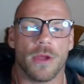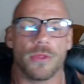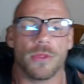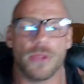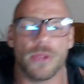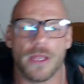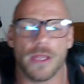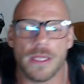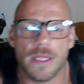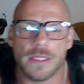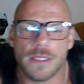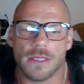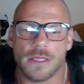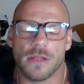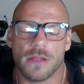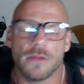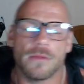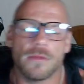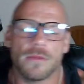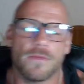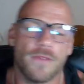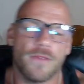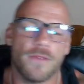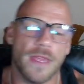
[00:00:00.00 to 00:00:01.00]
of these are
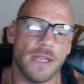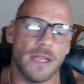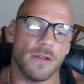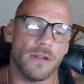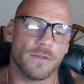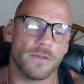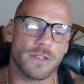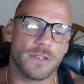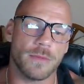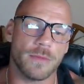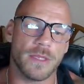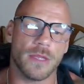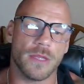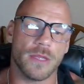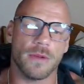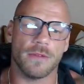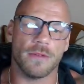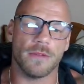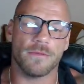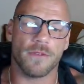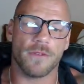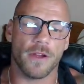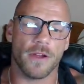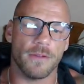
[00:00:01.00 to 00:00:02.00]
not fit enough to be
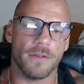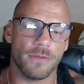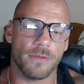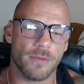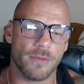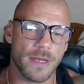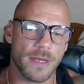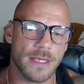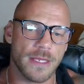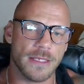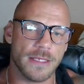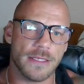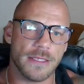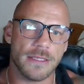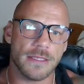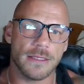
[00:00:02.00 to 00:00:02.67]
doing 5-3s.